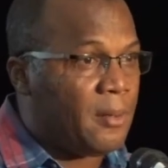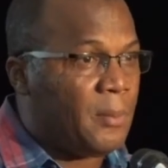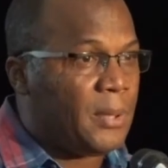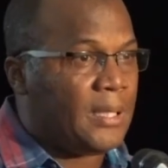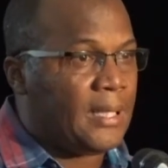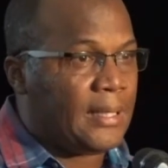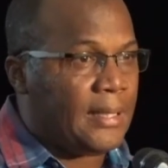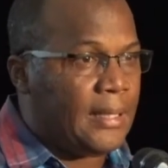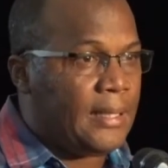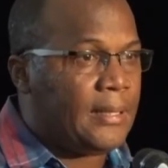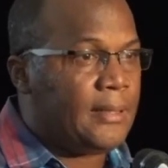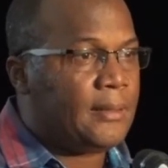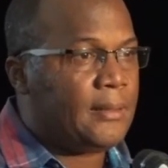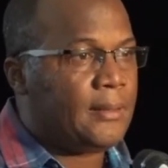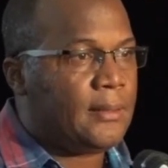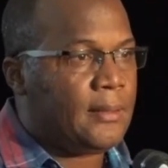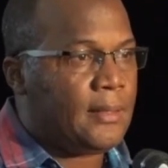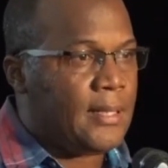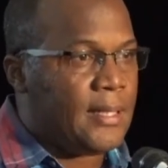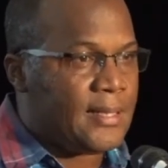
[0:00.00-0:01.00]
But
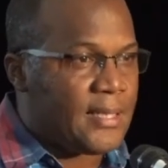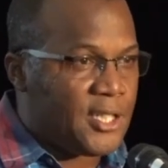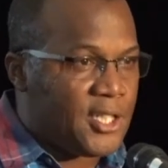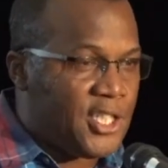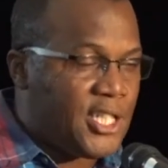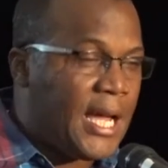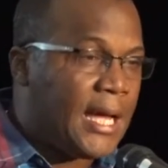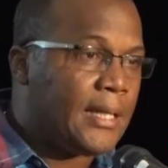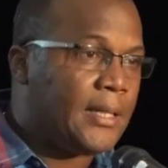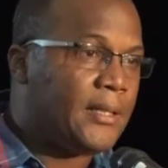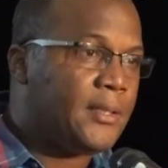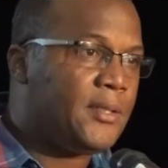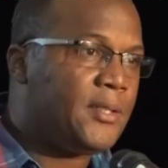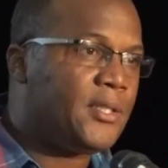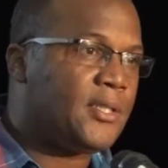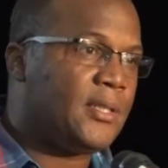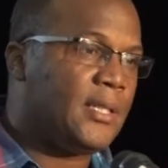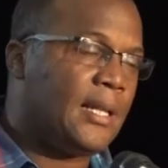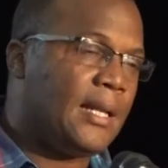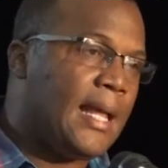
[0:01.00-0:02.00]
again, it's a
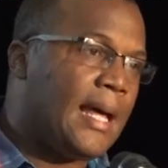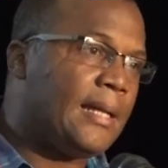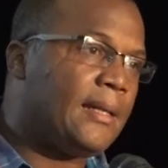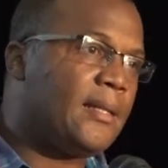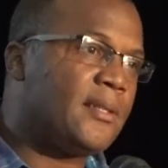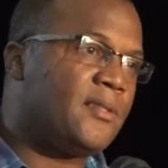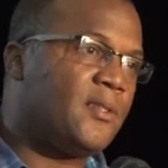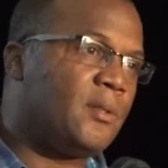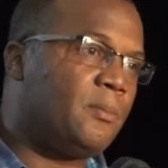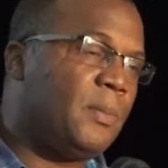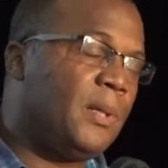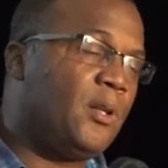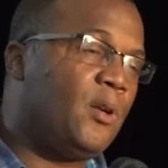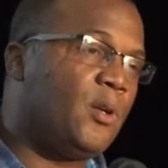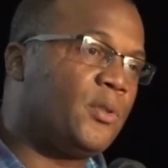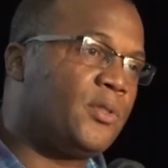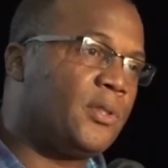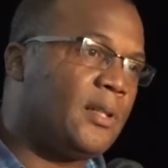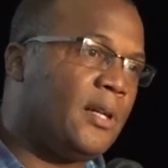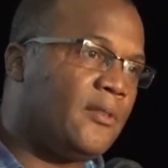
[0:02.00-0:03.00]
challenge. The land does not
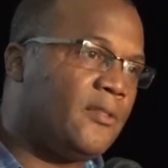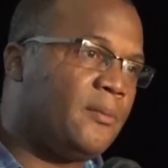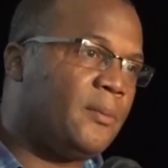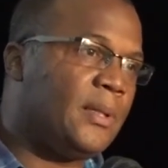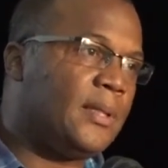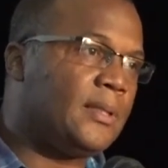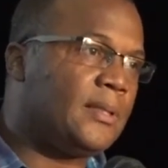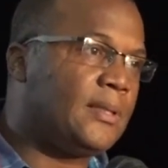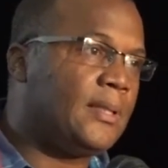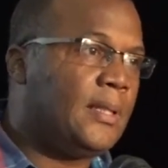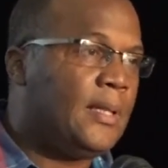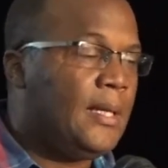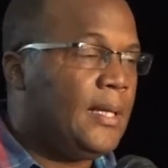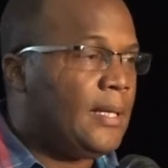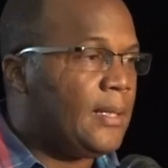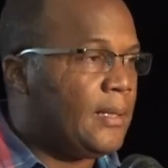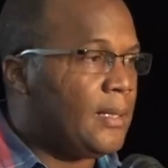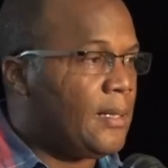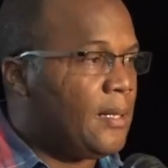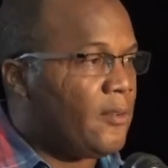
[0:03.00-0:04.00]
belong to government.
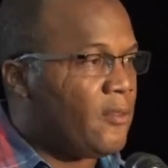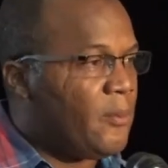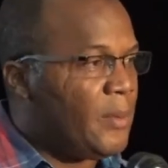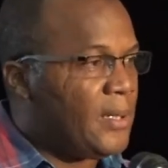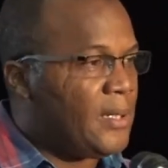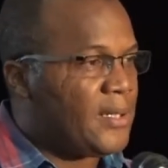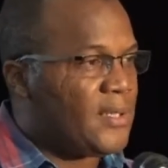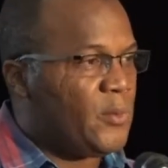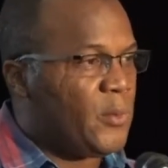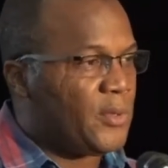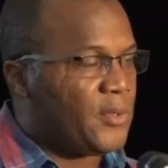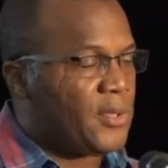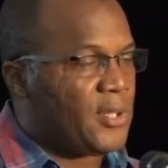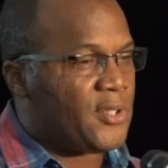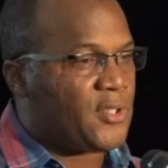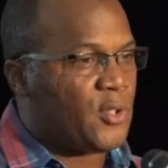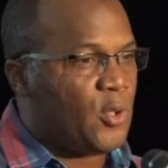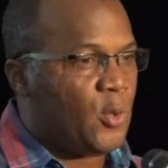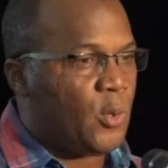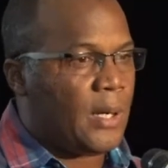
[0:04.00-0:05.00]
The government doesn't want to
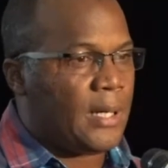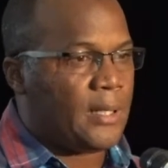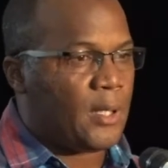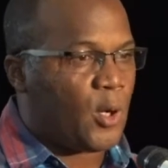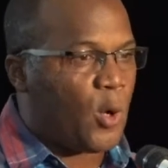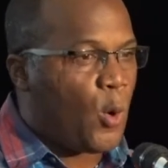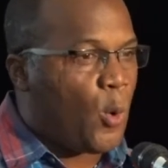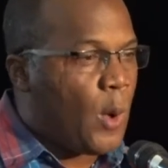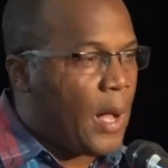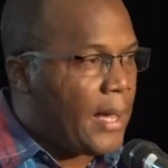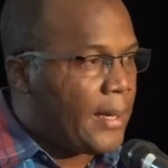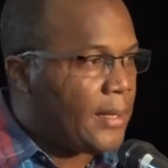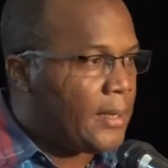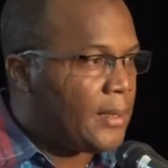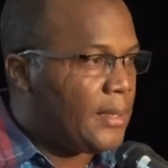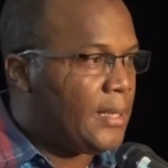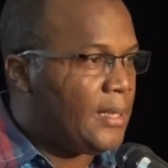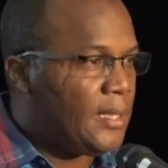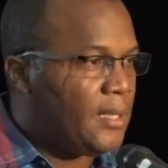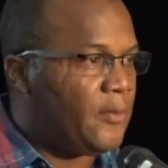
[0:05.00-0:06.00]
just go and
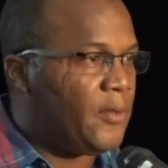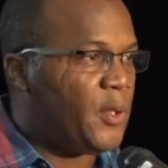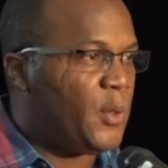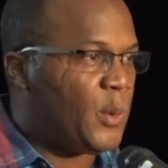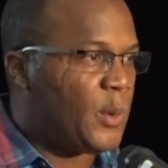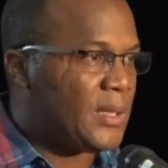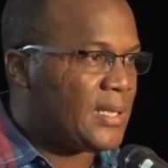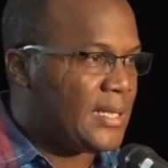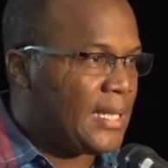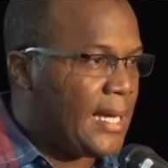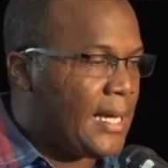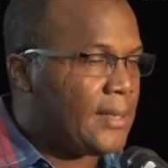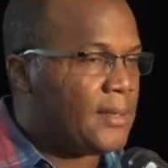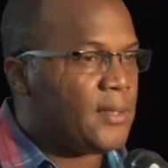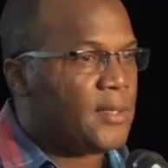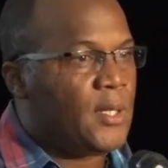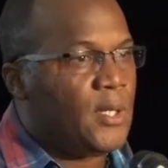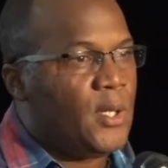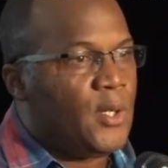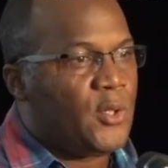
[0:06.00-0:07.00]
acquire individuals'
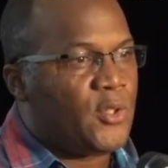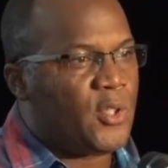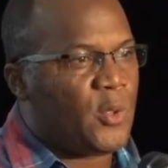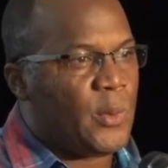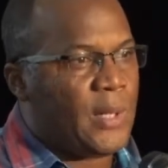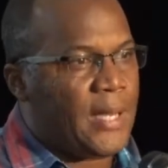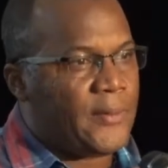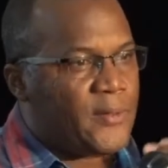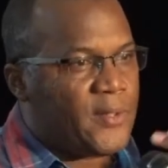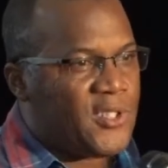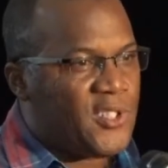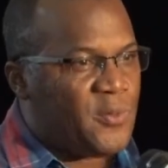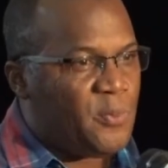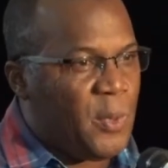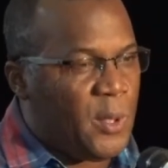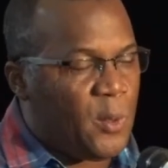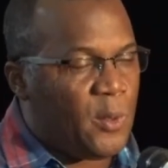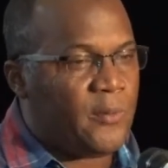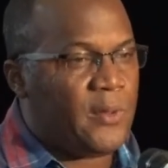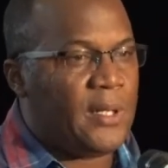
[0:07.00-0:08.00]
land. So we have to
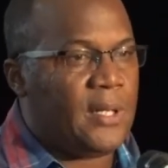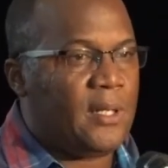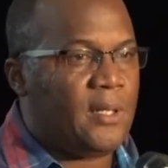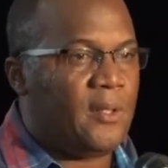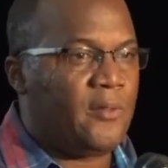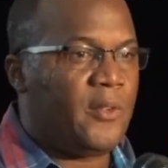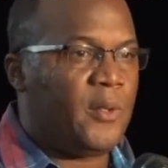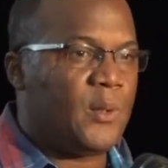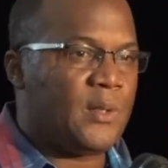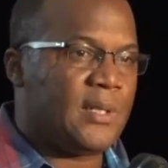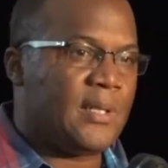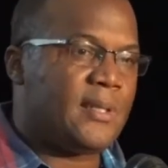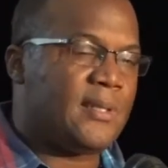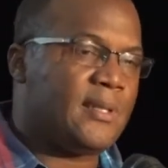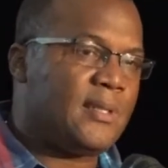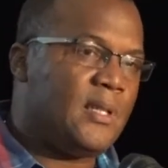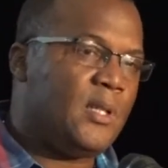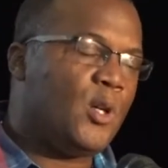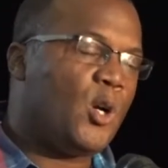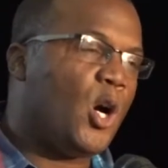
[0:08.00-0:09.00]
speak with the individuals and
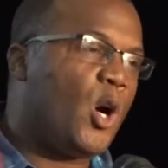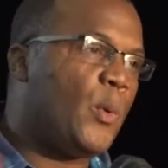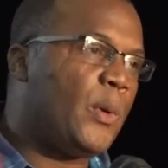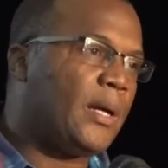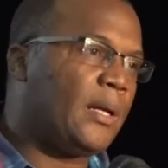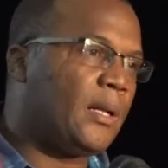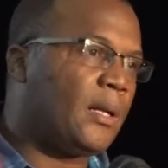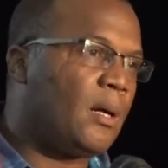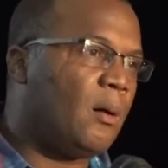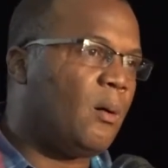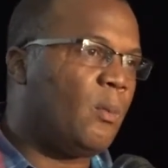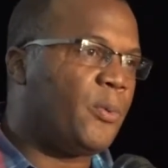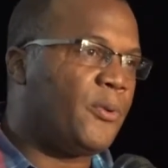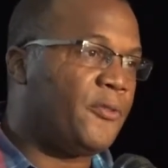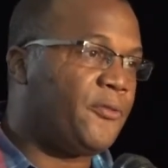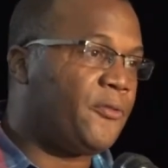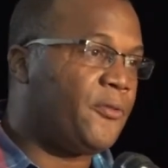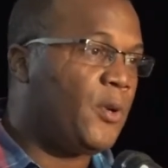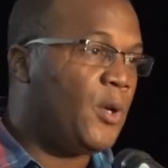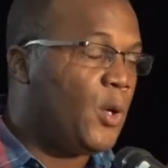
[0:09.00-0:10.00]
see how we can come up
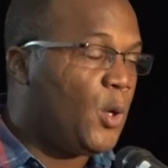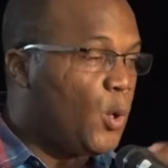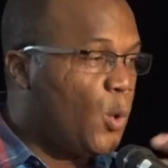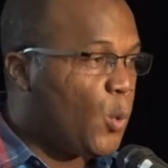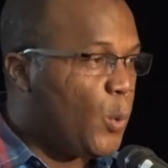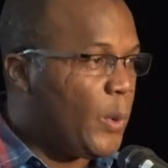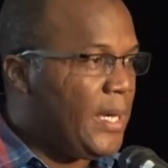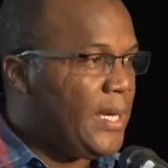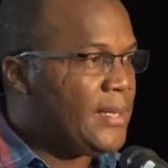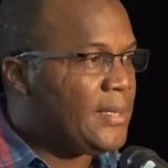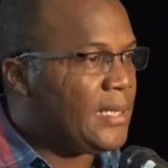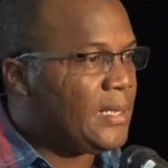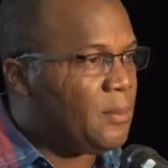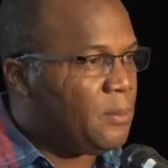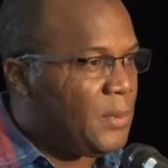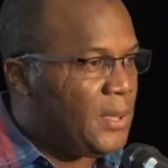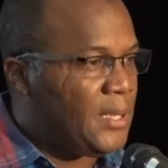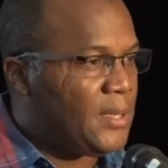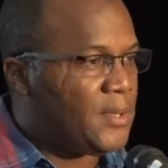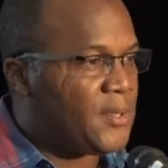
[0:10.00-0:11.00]
with ways and
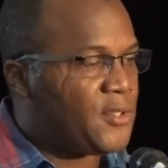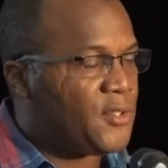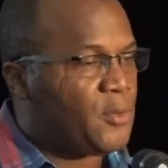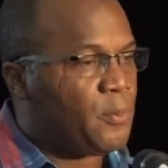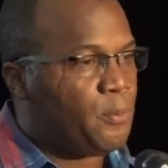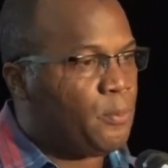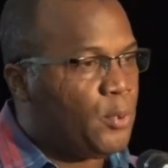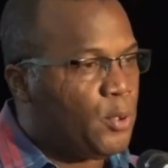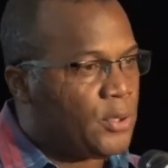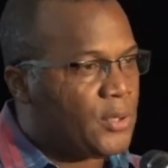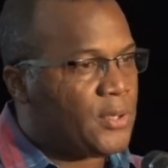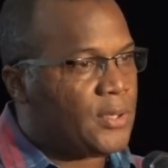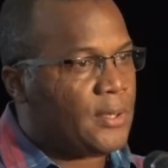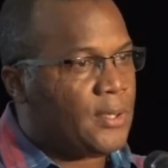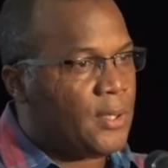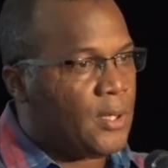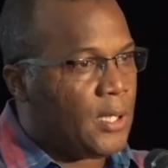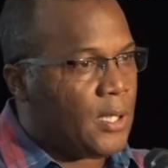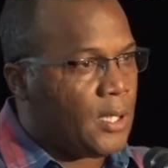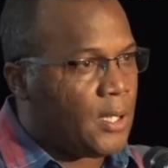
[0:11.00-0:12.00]
means to put
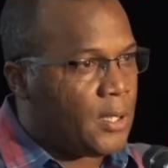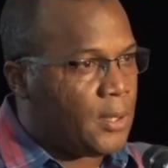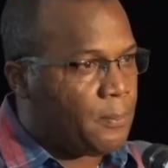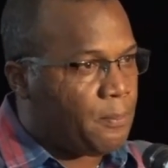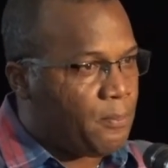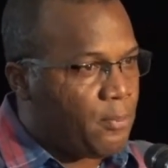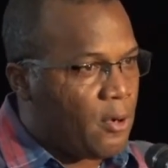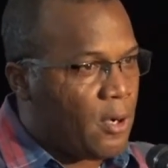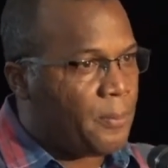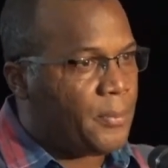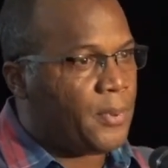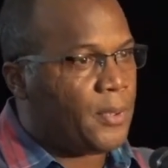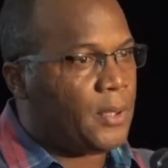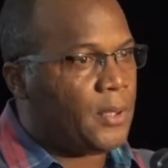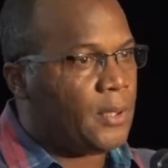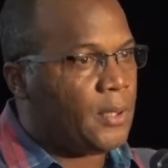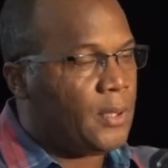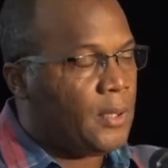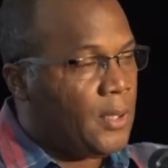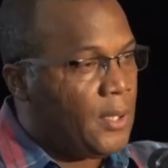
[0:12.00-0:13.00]
a
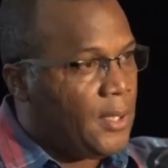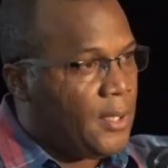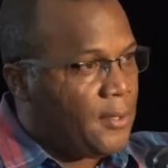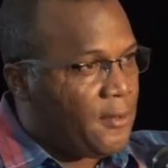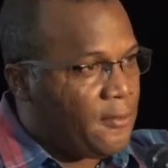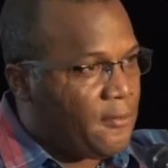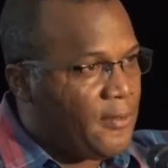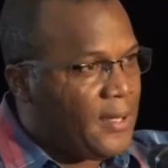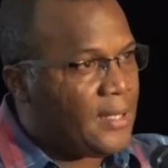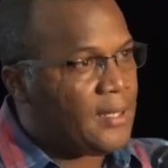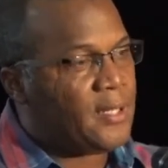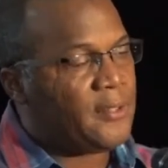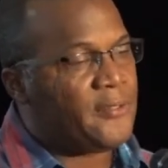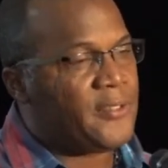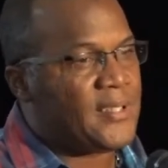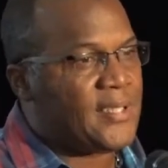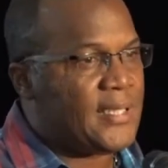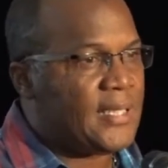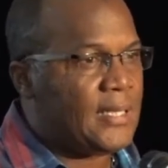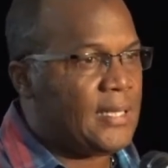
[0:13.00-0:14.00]
proper vendor
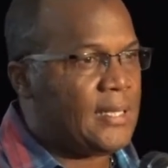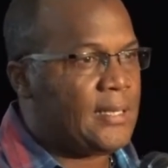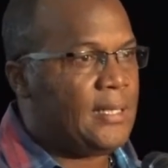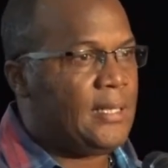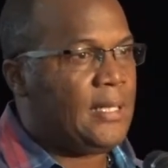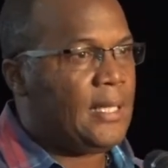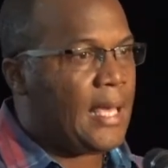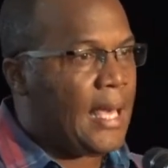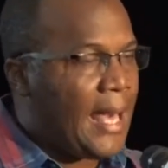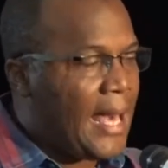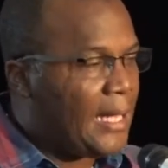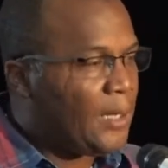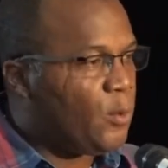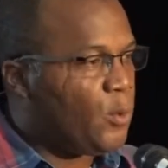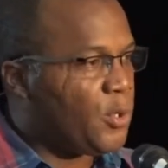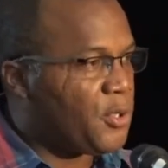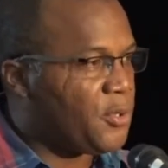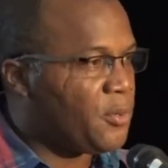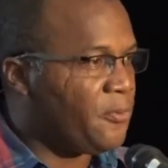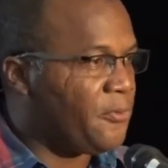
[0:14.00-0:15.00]
facility and
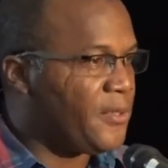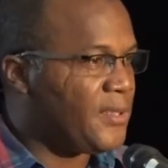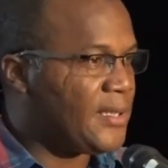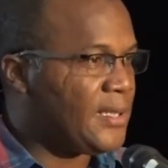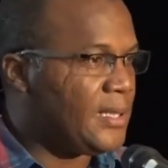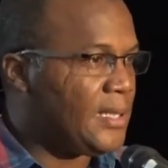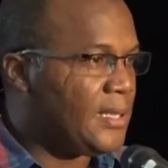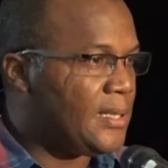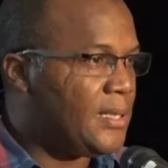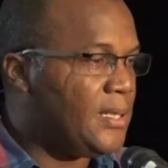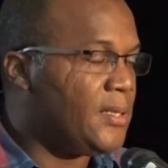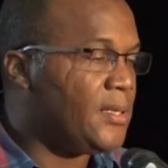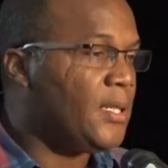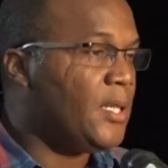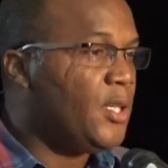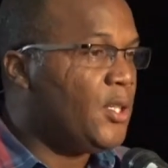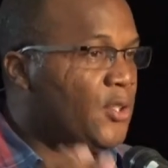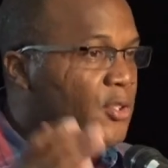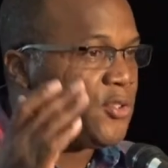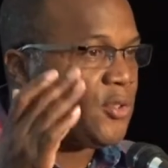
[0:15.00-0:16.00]
washroom facilities
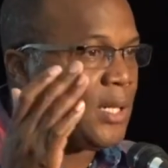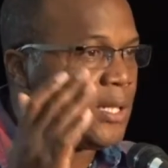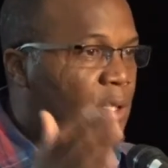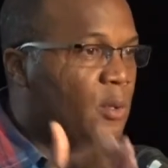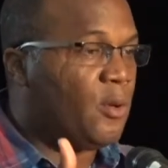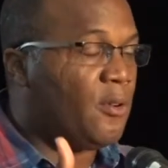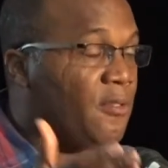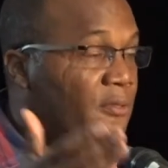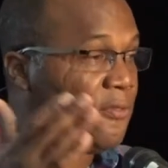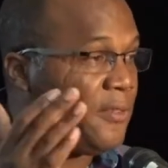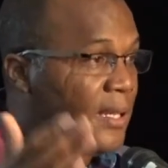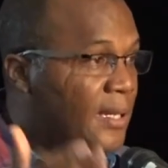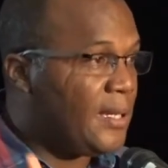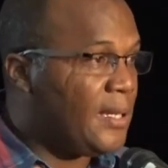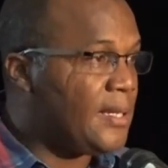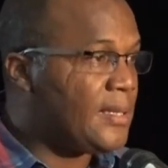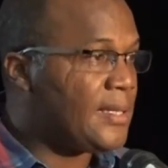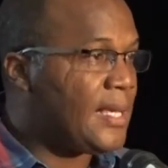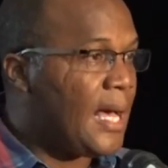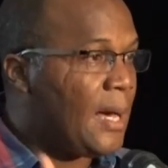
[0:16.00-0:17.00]
so that our
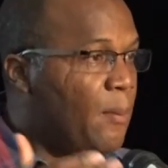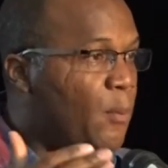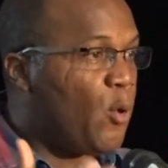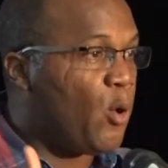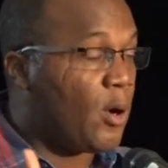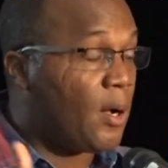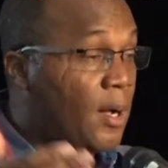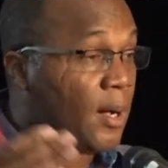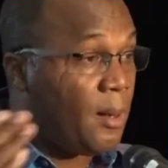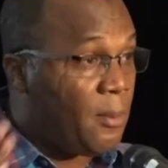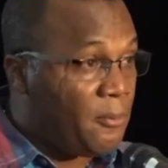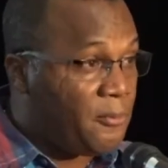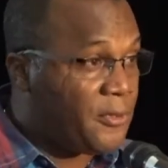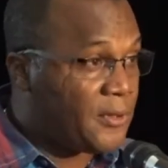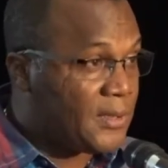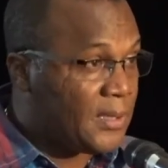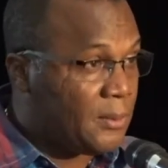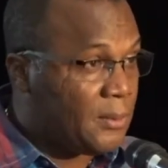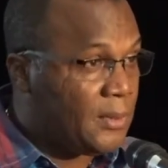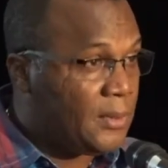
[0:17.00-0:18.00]
vendors are more
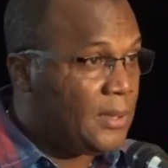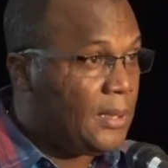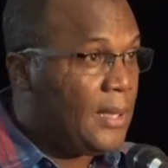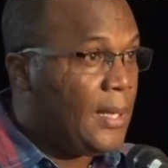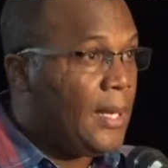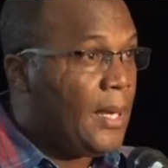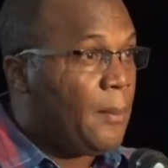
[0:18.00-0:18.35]
comfortable.